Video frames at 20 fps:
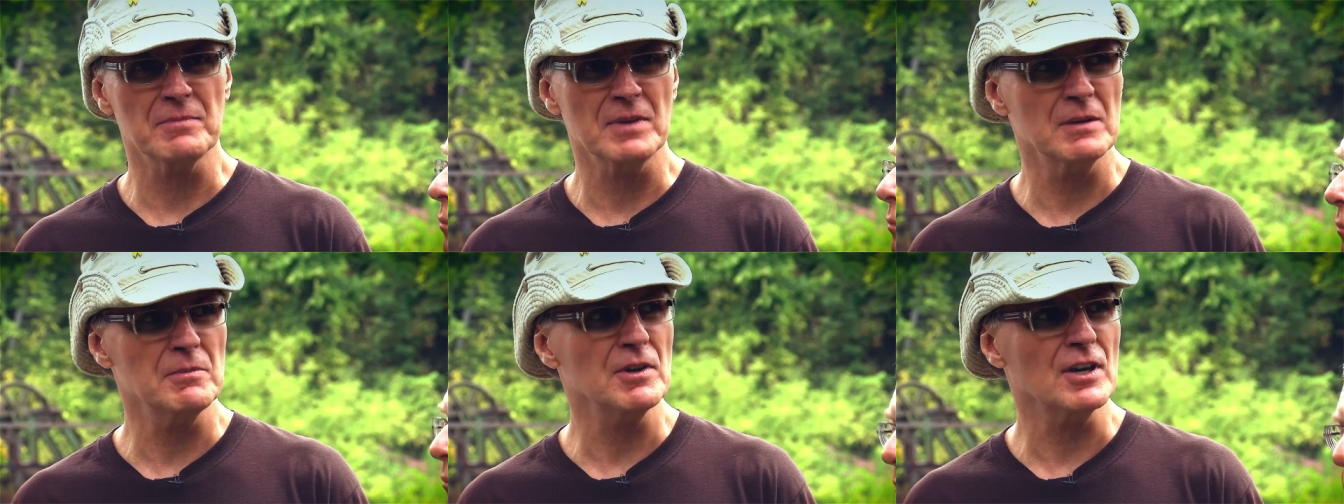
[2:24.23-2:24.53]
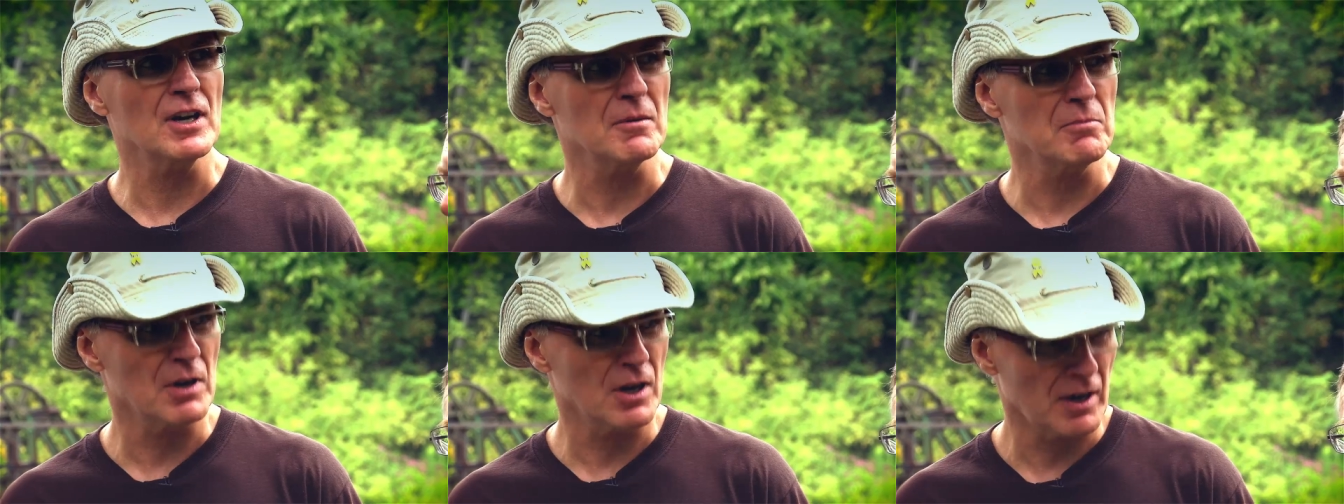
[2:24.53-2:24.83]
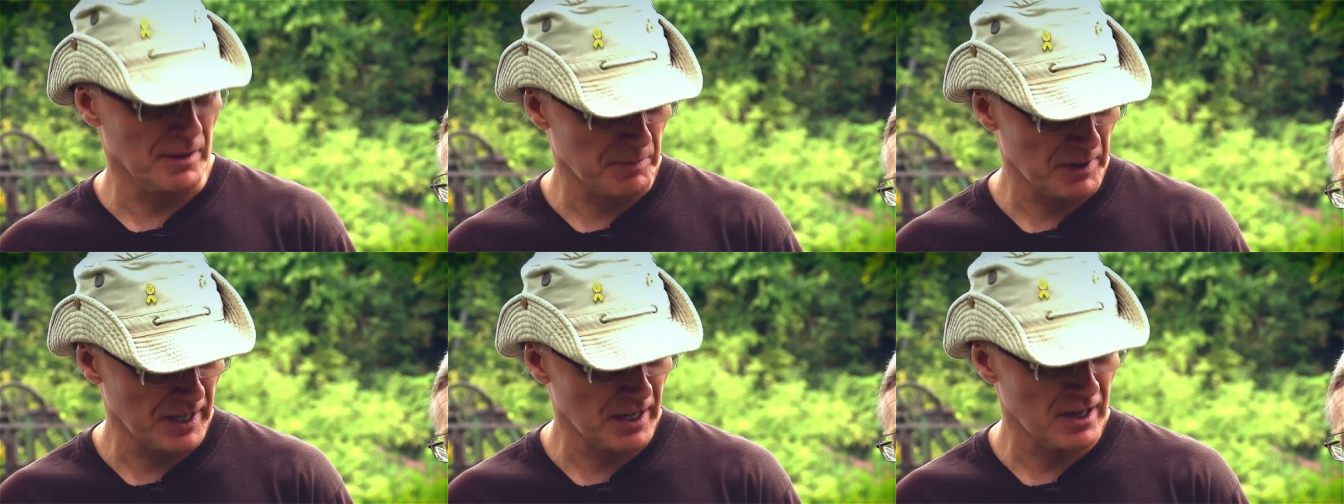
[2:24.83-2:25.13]
Maybe our
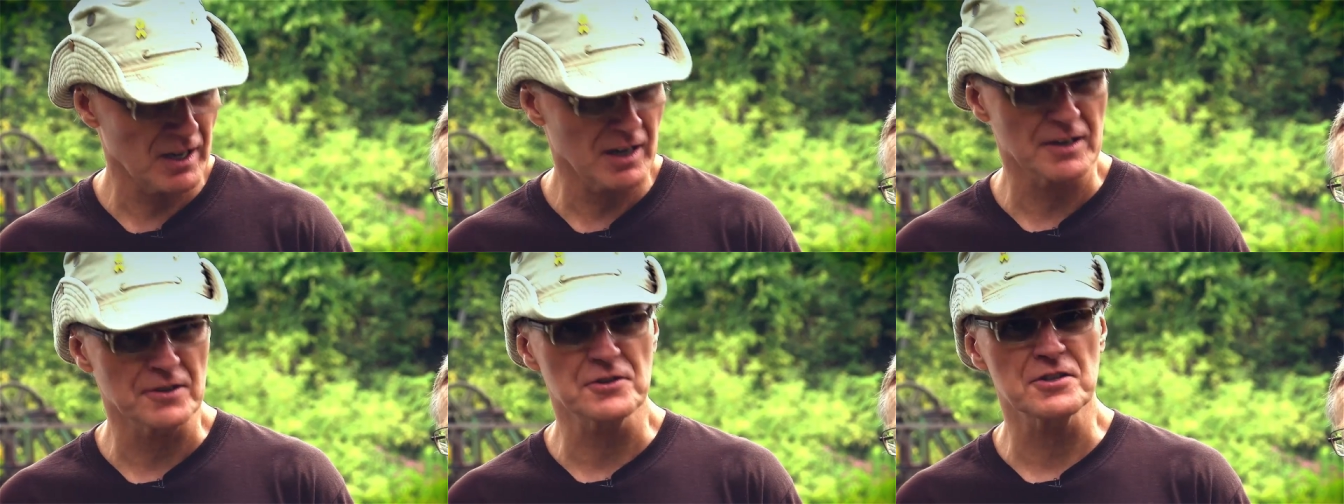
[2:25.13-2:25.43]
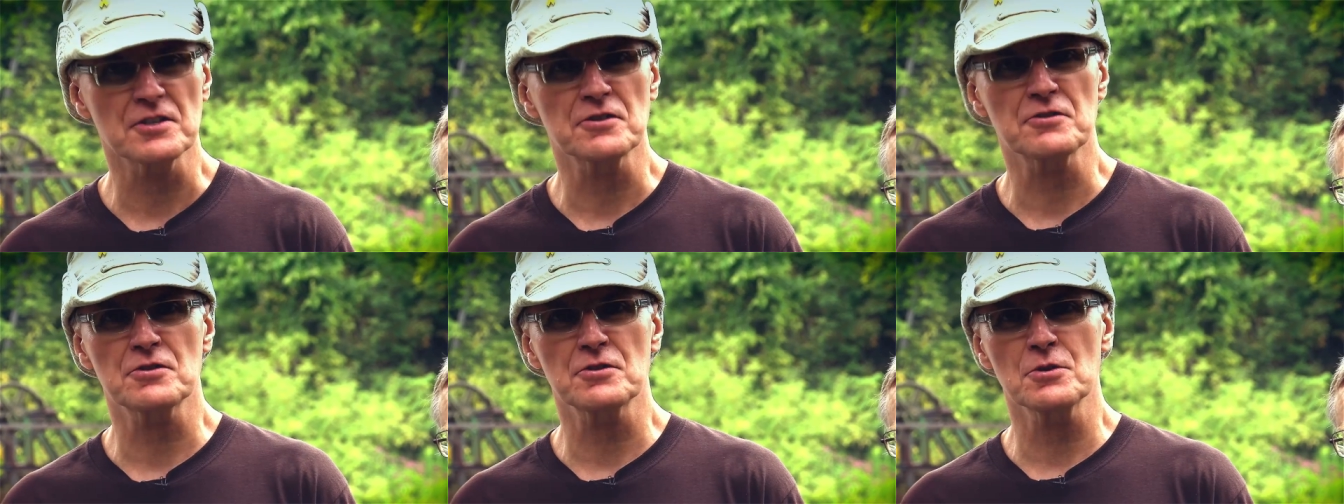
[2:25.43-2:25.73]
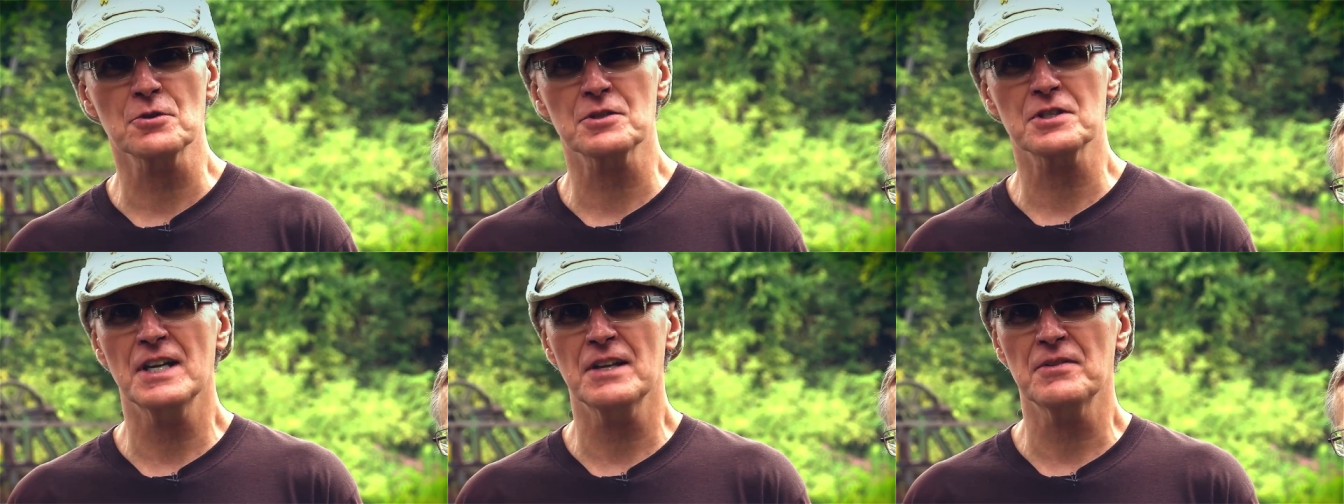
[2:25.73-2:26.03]
biologist,
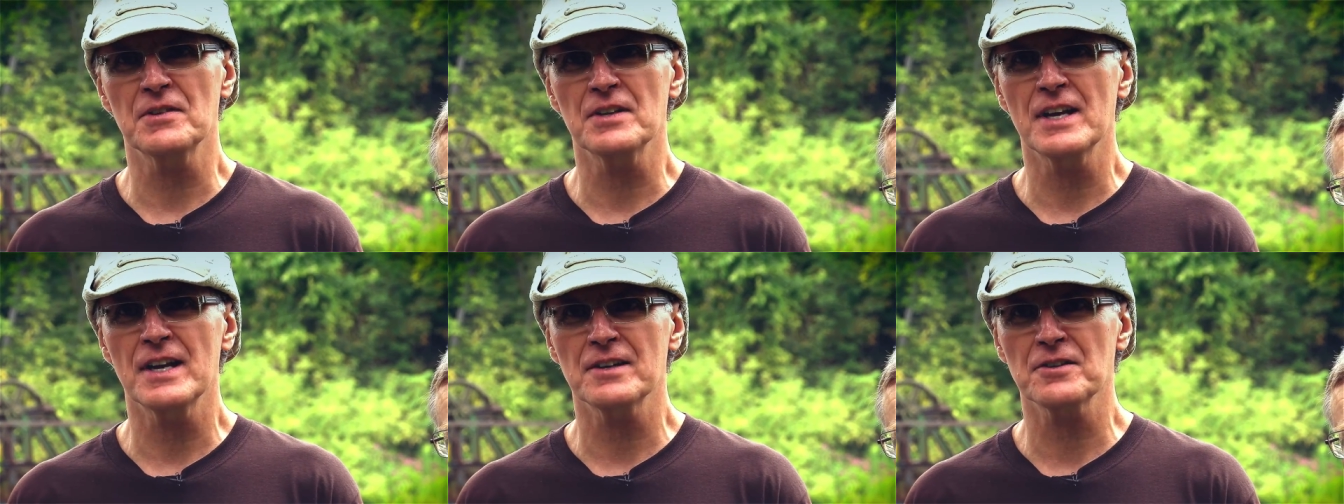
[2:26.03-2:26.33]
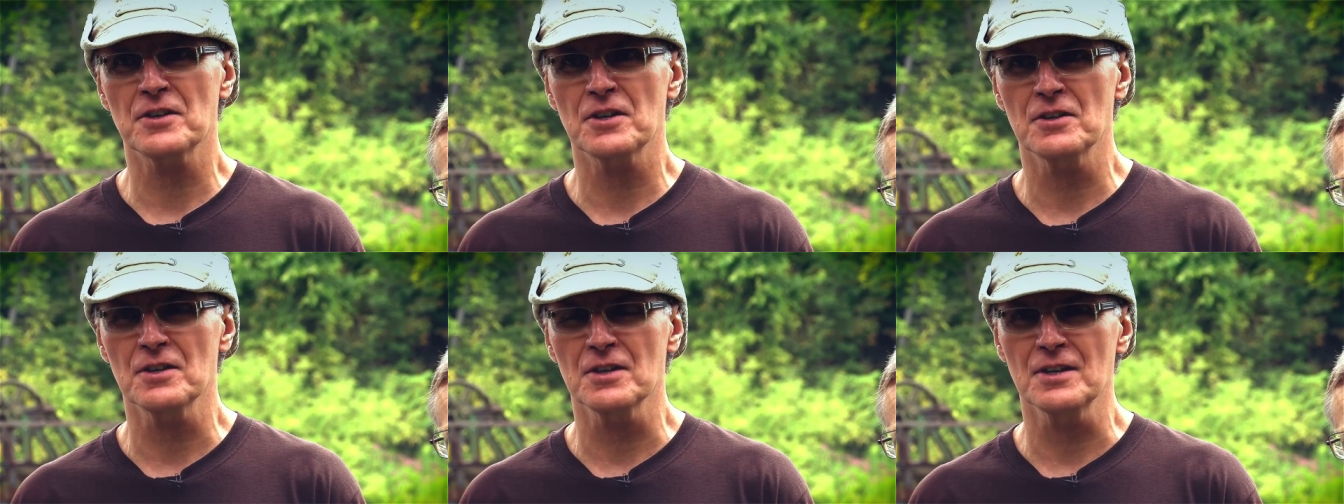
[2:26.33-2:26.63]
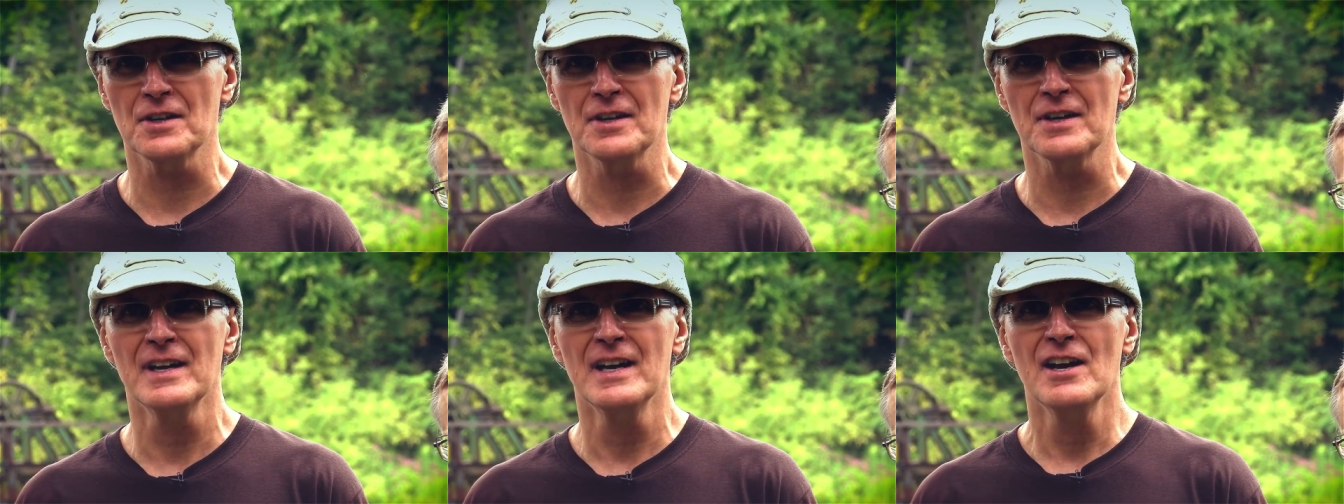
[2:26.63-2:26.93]
Susan, at the end
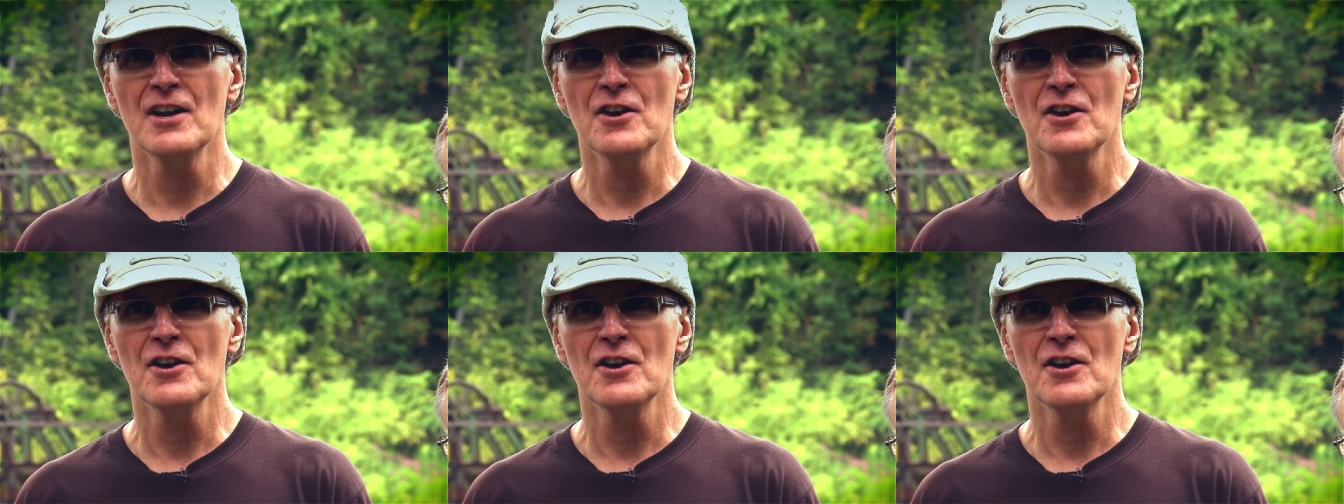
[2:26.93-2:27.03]
can